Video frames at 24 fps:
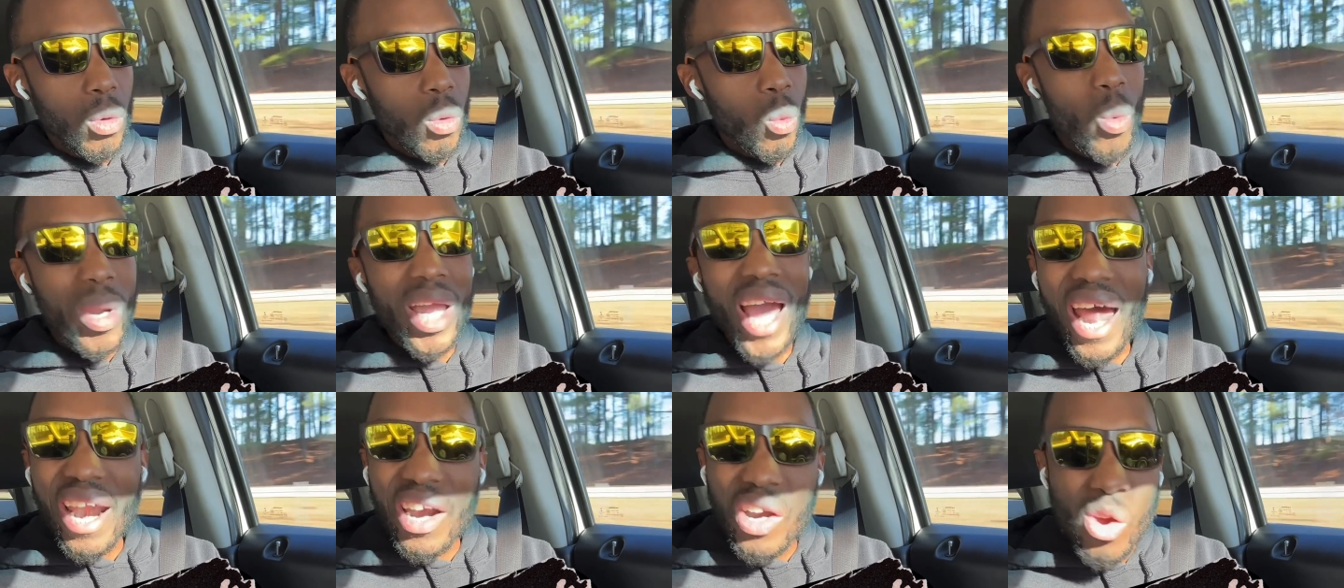
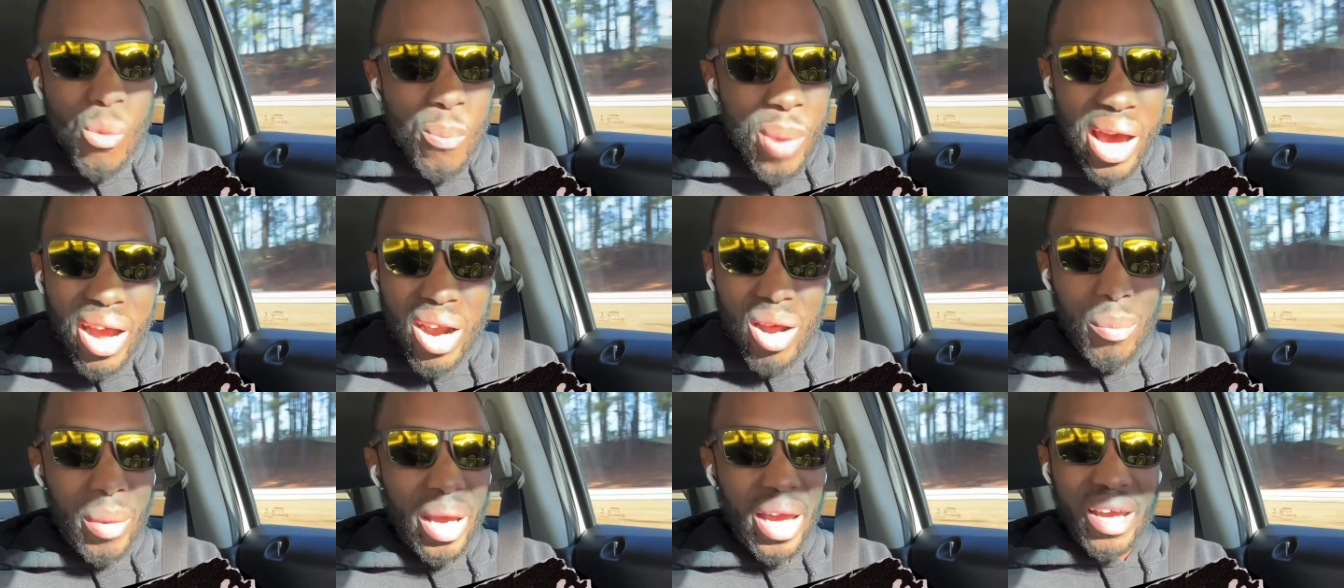We gotta do
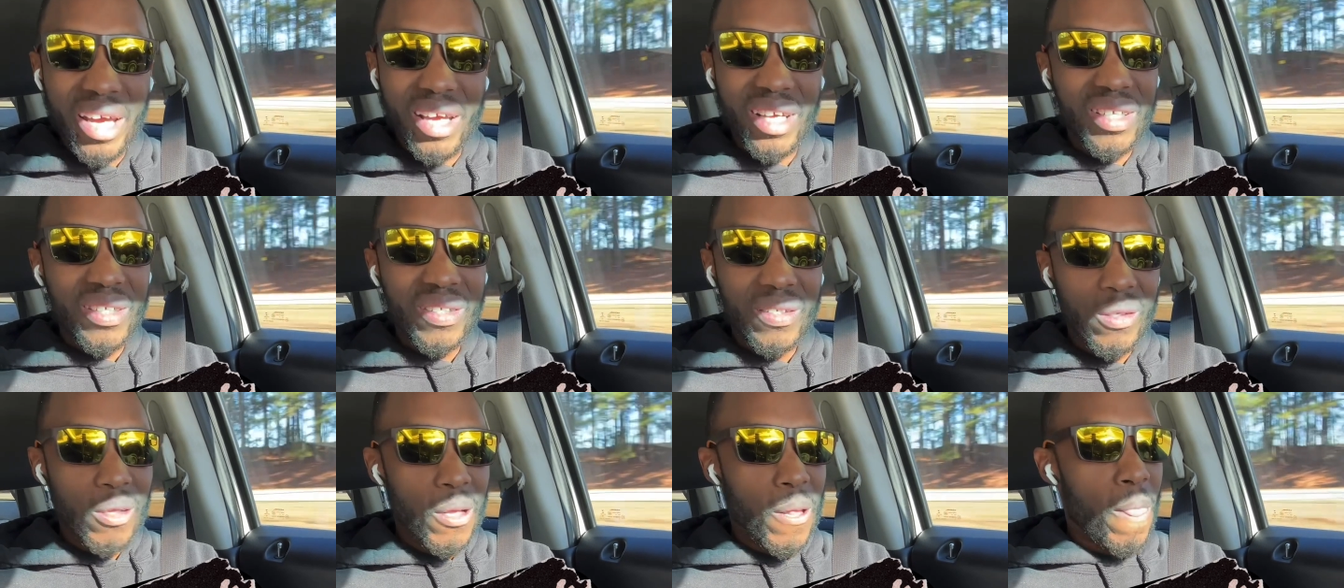better,
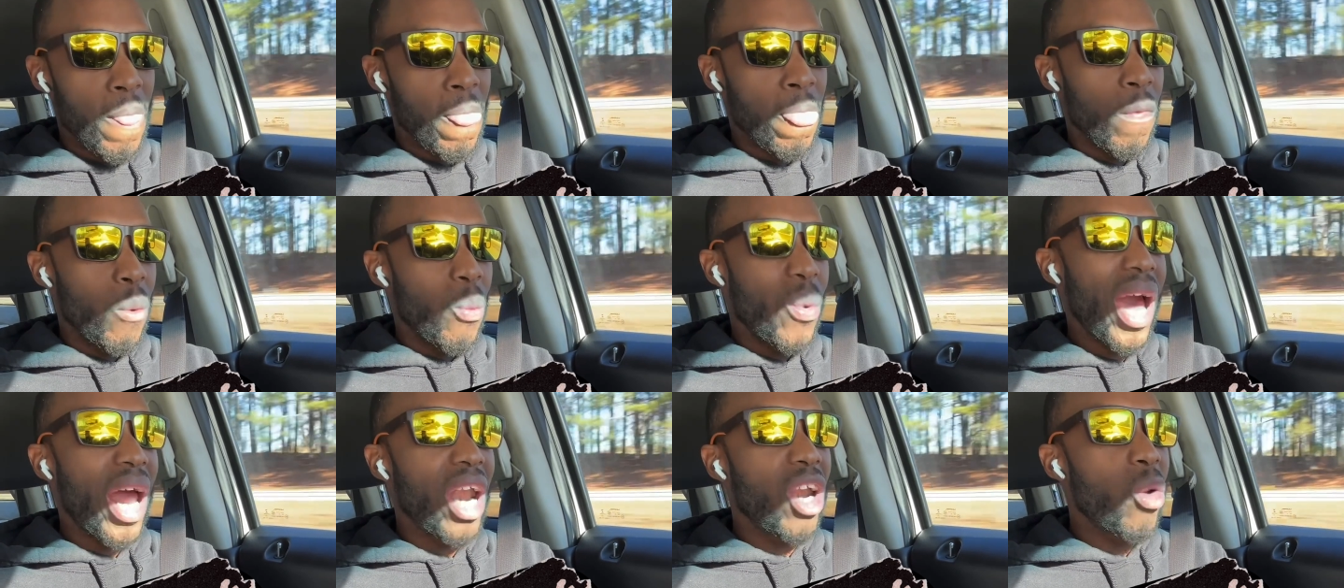
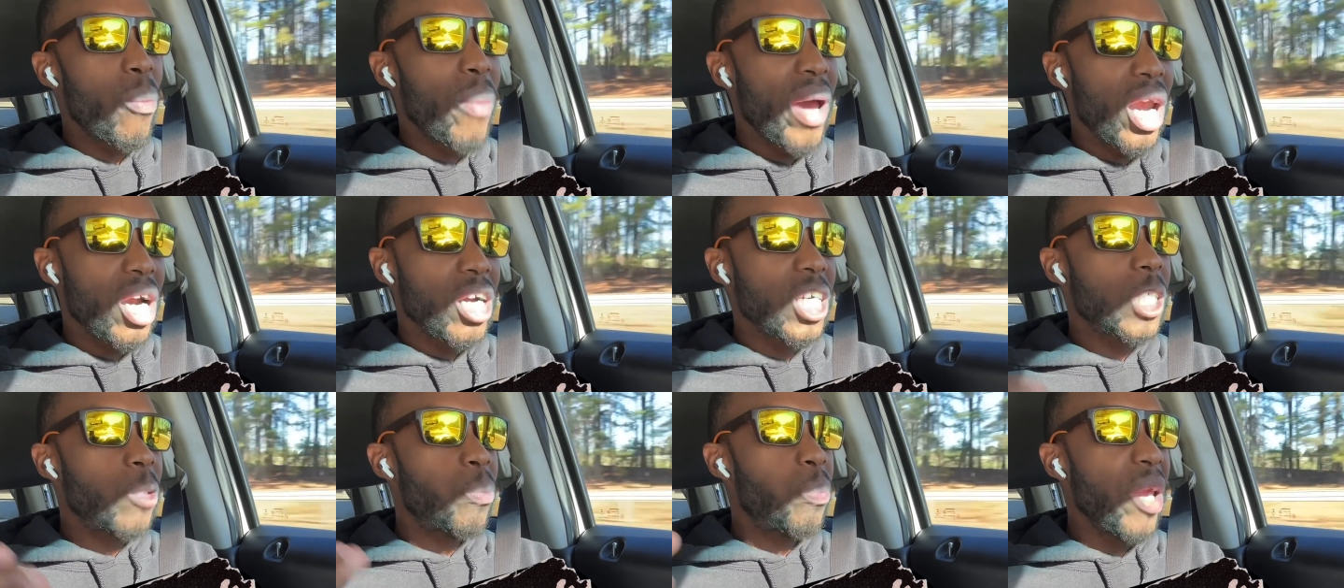man. We gotta do
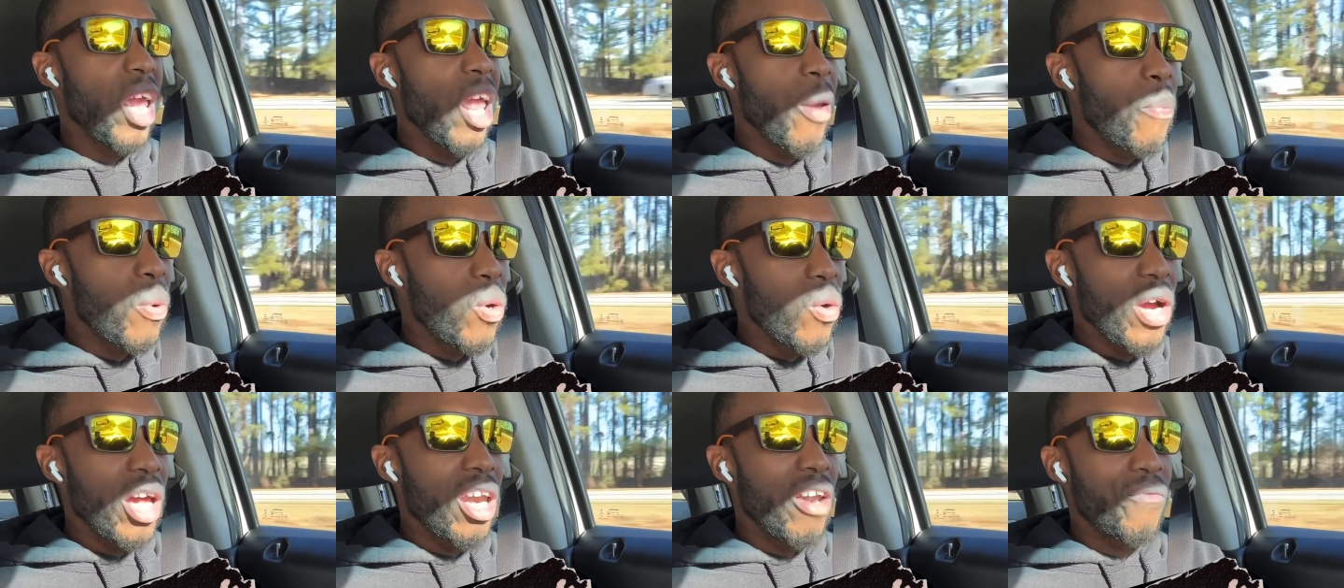better as
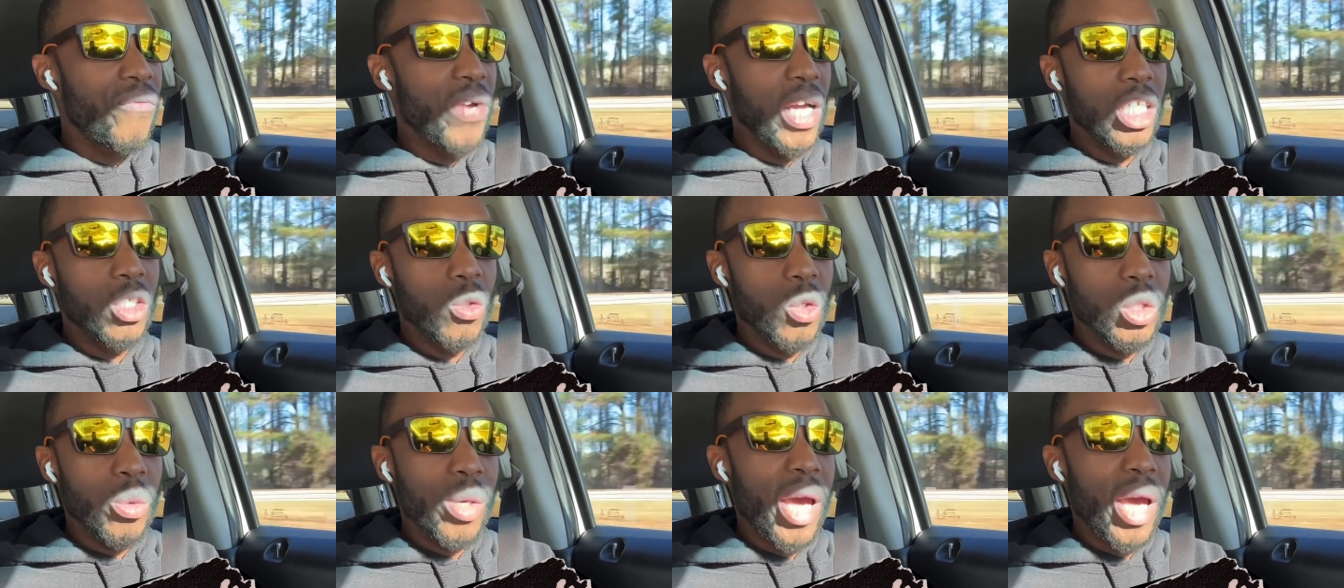people, individuals.